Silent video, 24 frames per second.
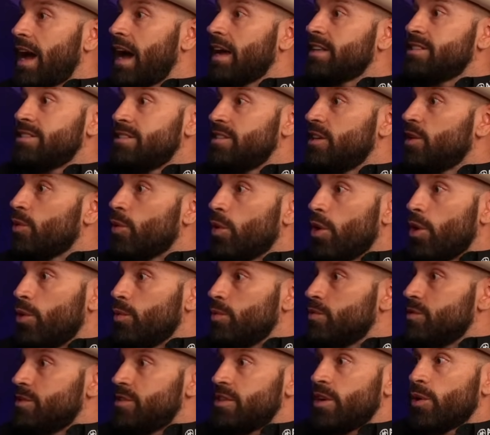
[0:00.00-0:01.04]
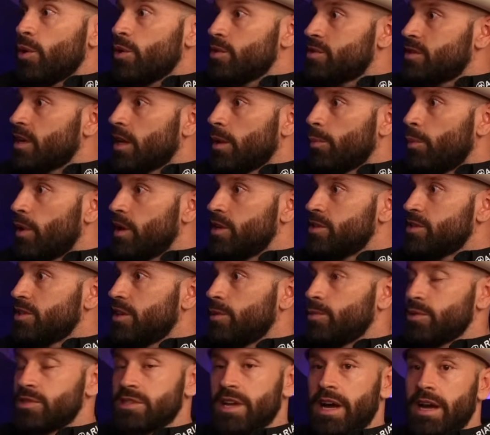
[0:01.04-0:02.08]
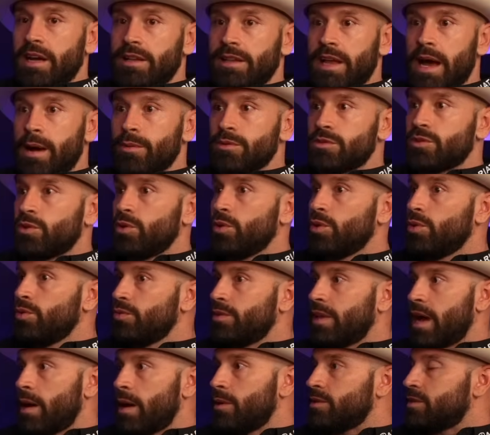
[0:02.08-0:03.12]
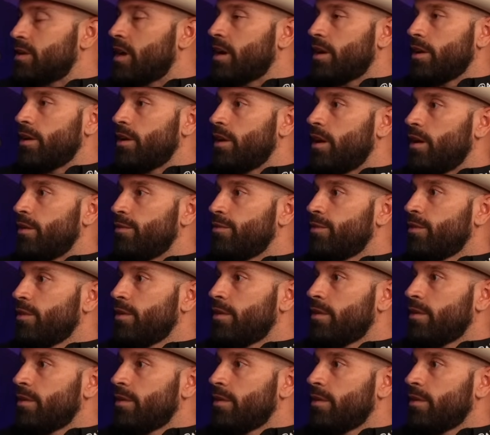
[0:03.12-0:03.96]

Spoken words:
zero celebration. It was like, that was cool. That was not good enough.